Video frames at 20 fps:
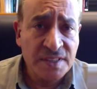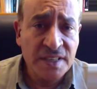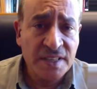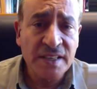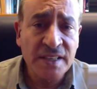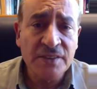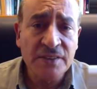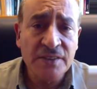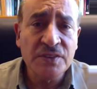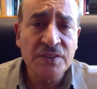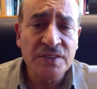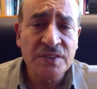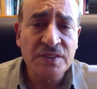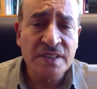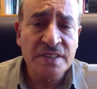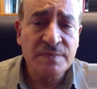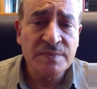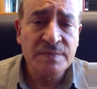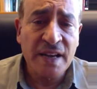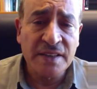give you this
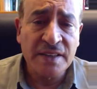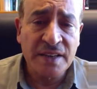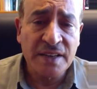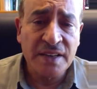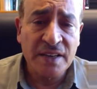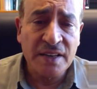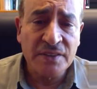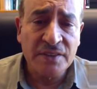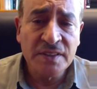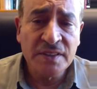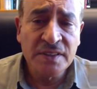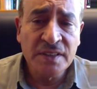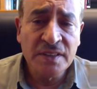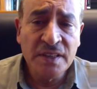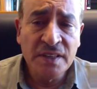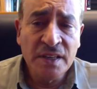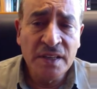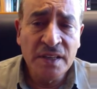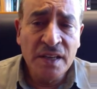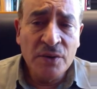background.
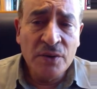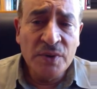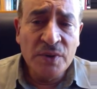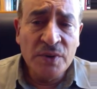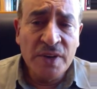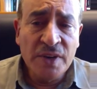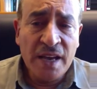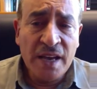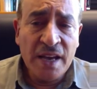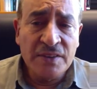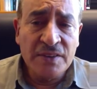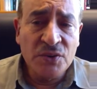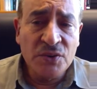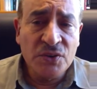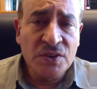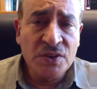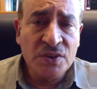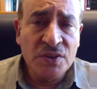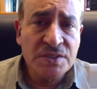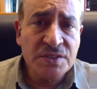We have a
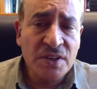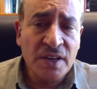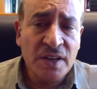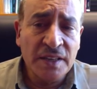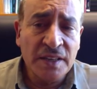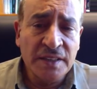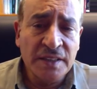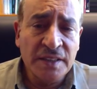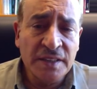course on